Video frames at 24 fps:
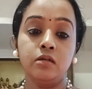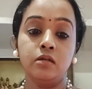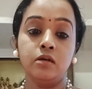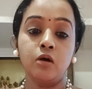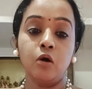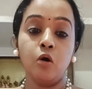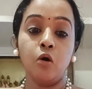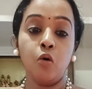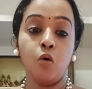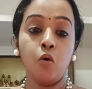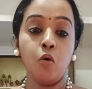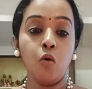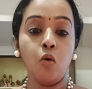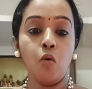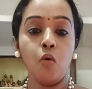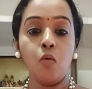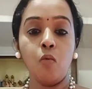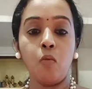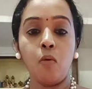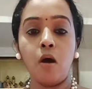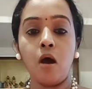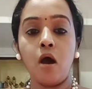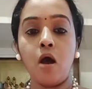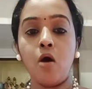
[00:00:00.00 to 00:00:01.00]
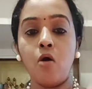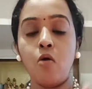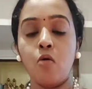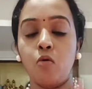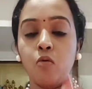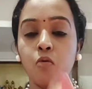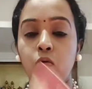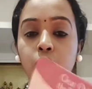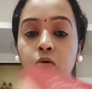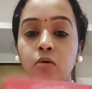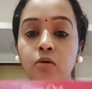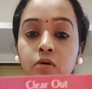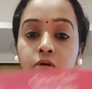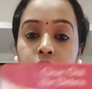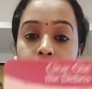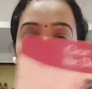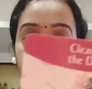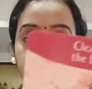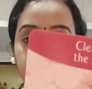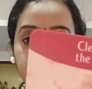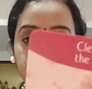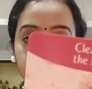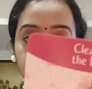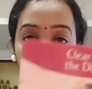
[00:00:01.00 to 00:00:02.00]
Oh, wow. Here
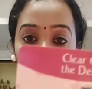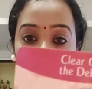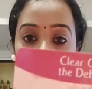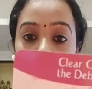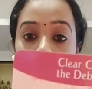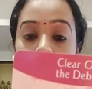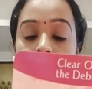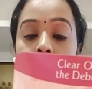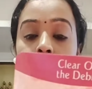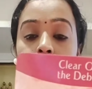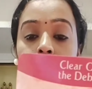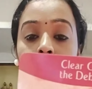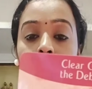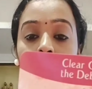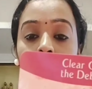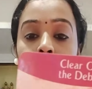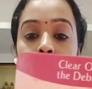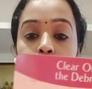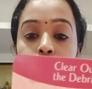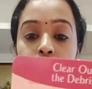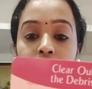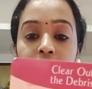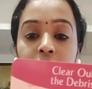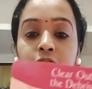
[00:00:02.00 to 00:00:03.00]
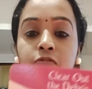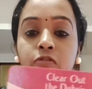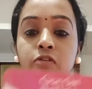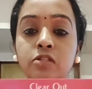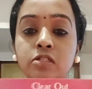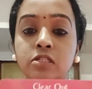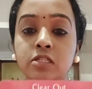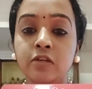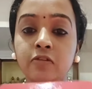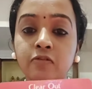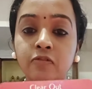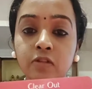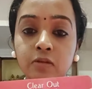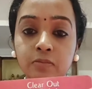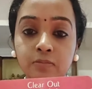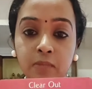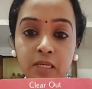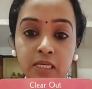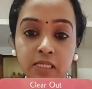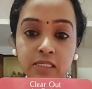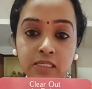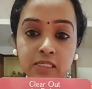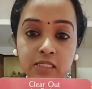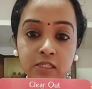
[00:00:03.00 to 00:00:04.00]
you go. You have received the
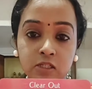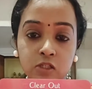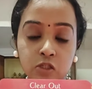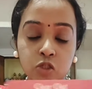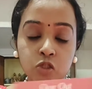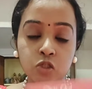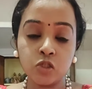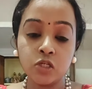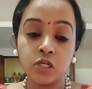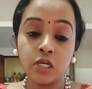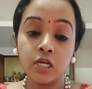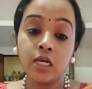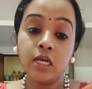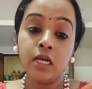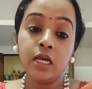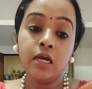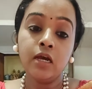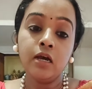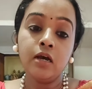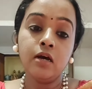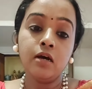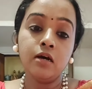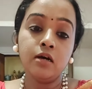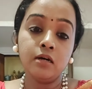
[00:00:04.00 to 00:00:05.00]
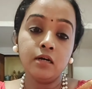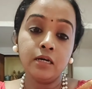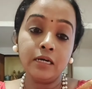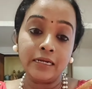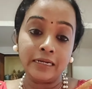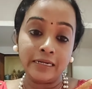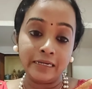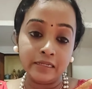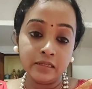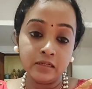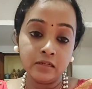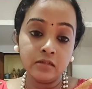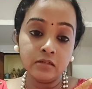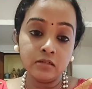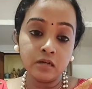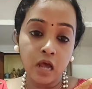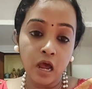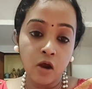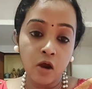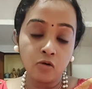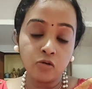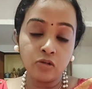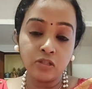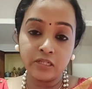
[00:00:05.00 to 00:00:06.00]
message uh, clear
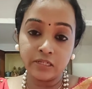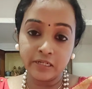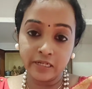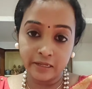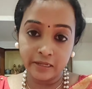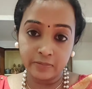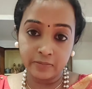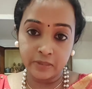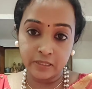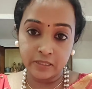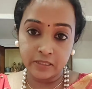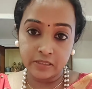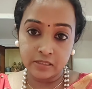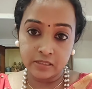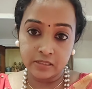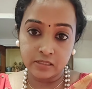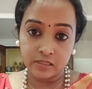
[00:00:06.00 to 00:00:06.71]
out the debris.